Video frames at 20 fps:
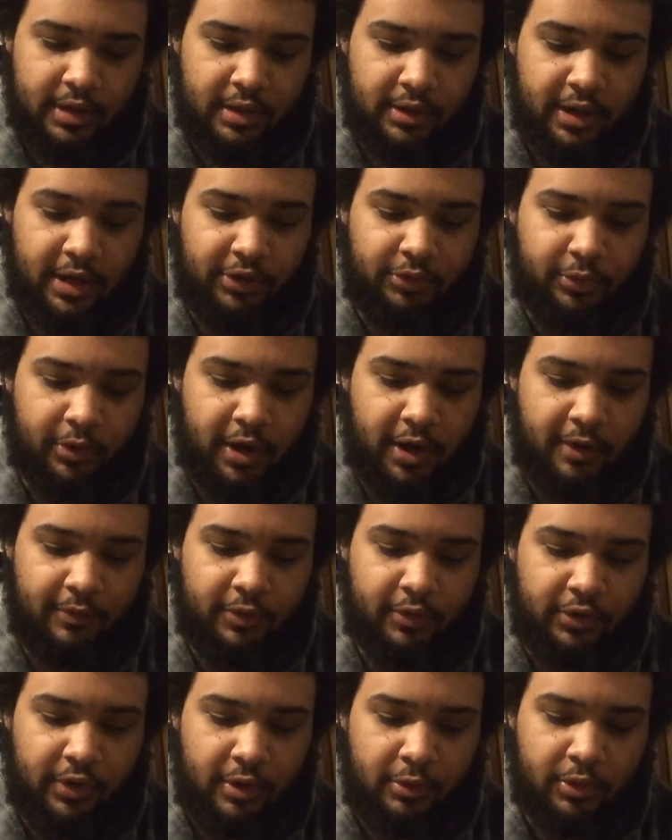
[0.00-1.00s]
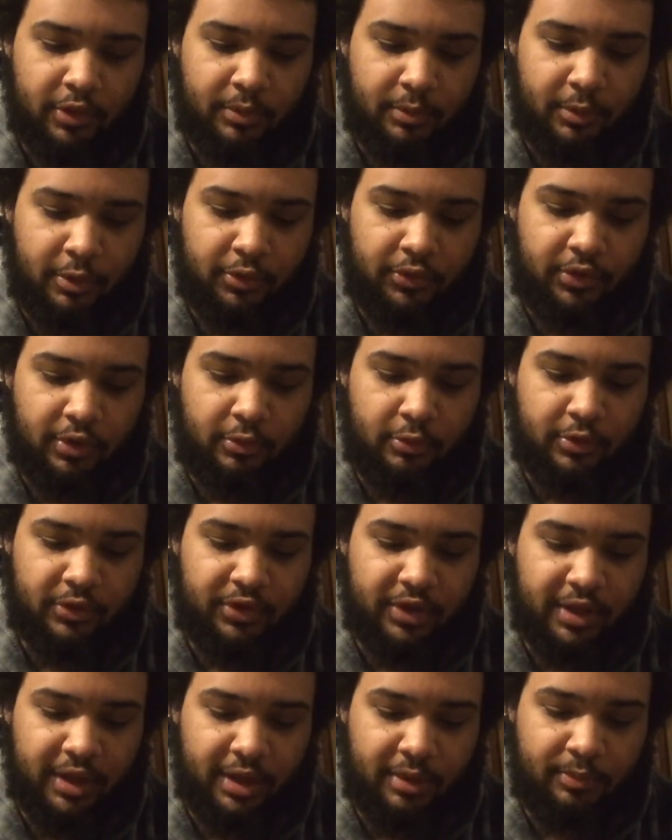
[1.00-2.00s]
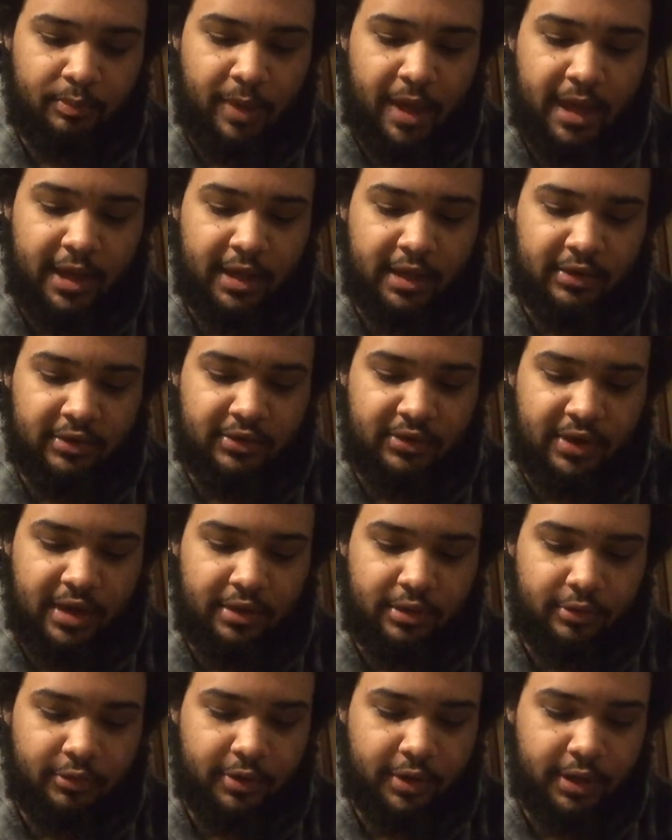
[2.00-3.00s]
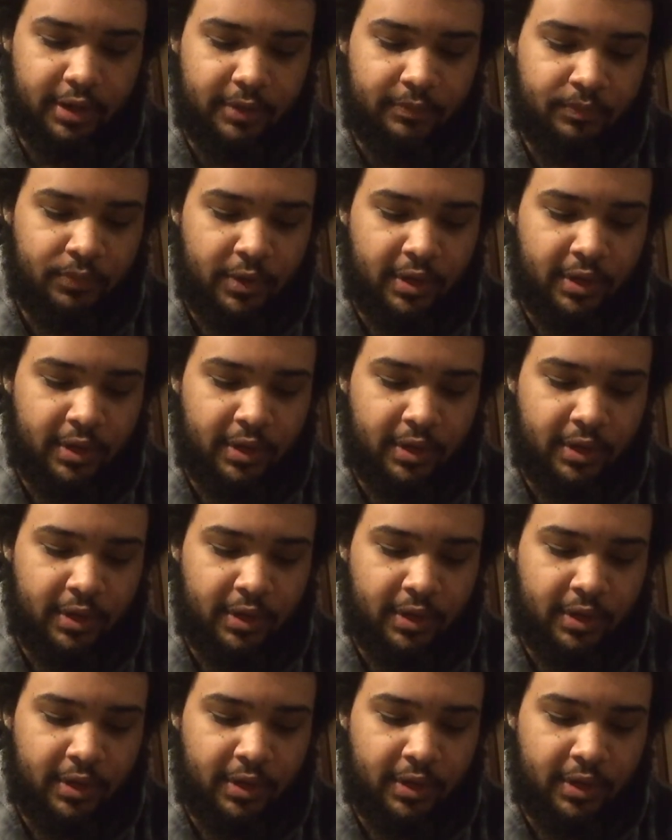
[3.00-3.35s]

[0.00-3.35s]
Nice recovers with a moonsault once they get back inside the ring.